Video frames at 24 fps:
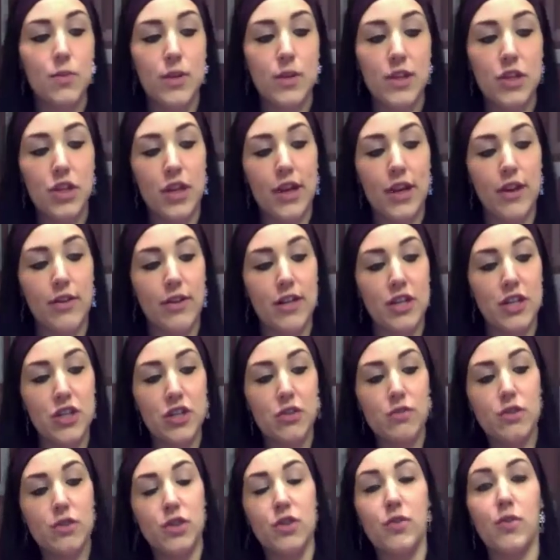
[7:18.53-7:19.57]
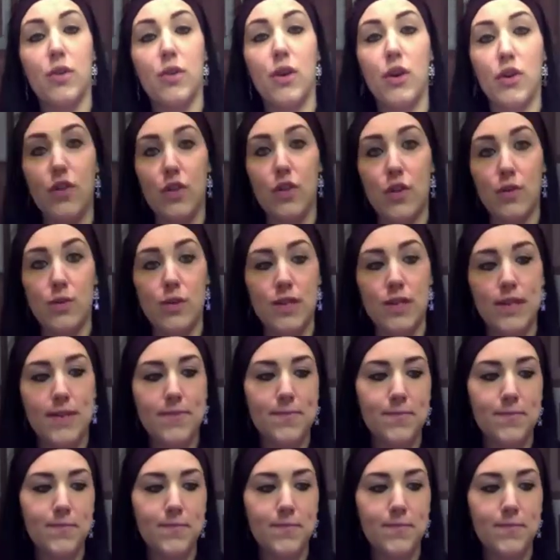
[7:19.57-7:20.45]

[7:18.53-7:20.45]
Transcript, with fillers: which I already showed you are those.